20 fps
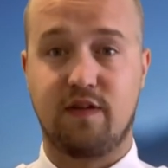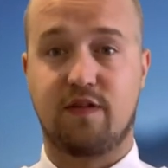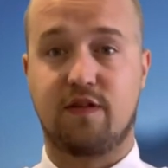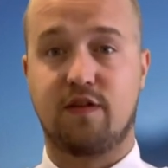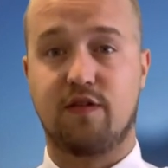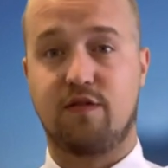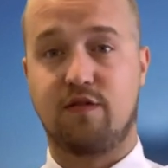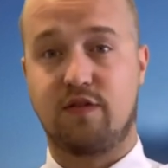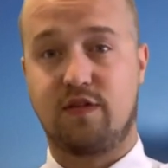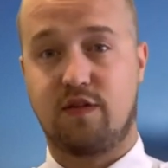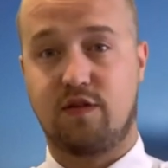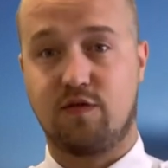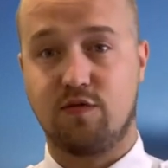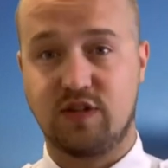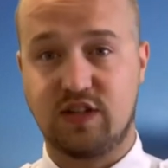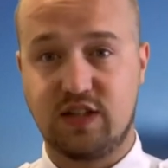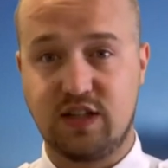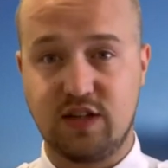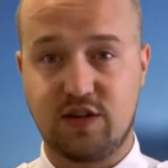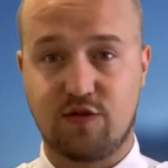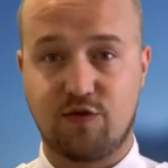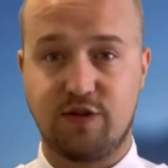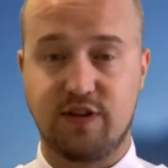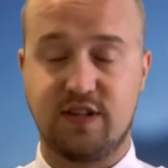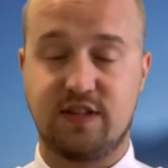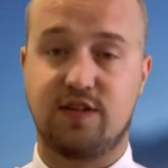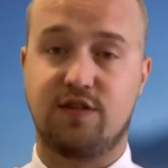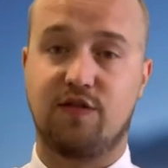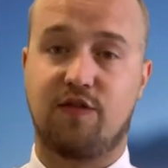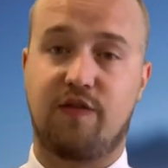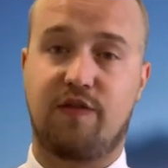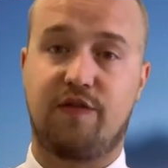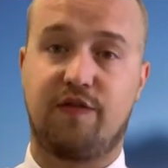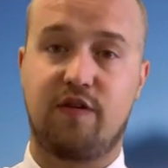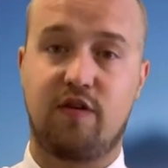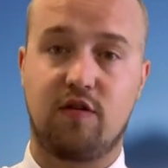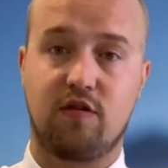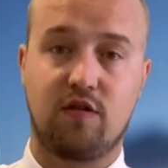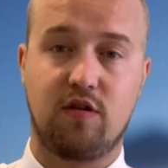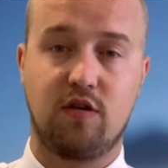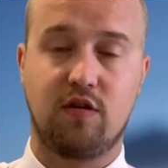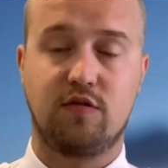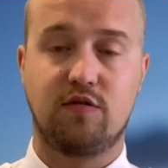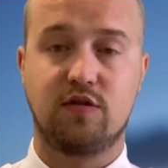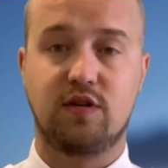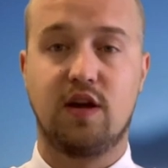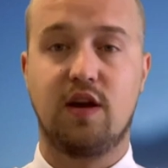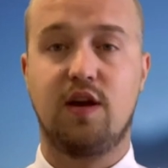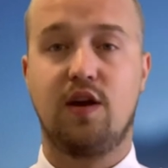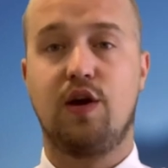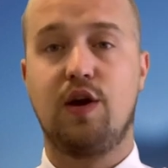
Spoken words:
So to decrease your workload,